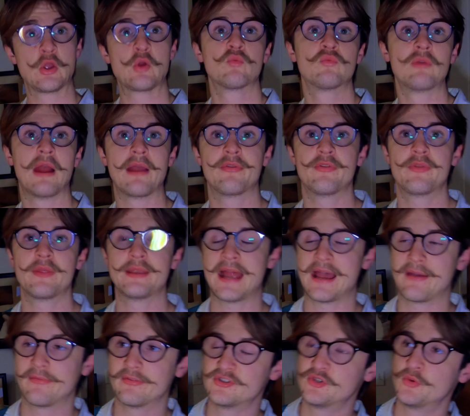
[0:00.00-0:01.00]
rather than
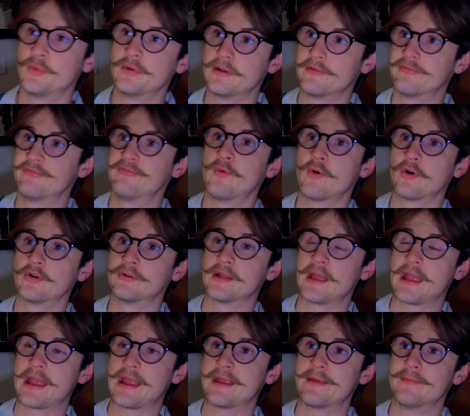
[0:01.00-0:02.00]
having to afford
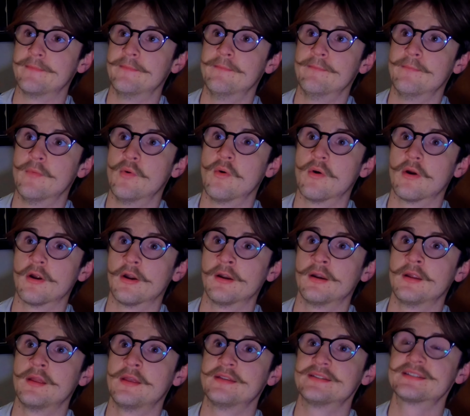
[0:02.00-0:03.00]
a
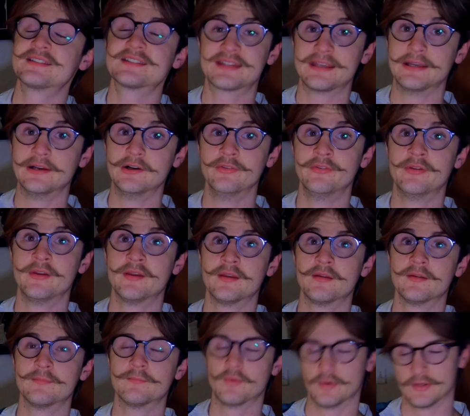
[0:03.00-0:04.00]
more skilled,
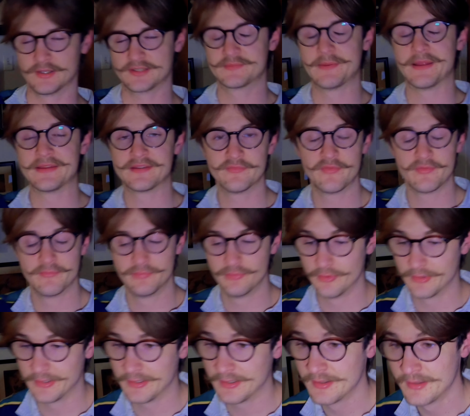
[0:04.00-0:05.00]
more expensive
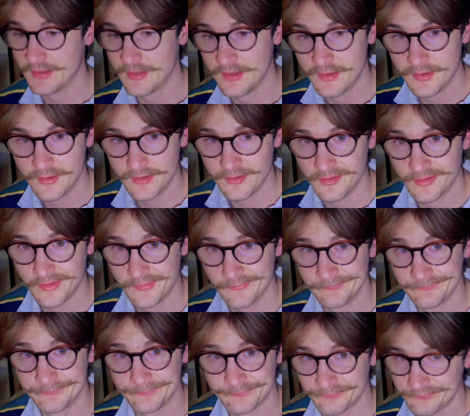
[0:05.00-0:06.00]
employee.
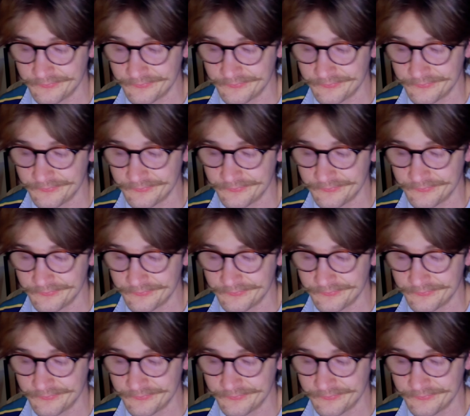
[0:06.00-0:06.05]
Um,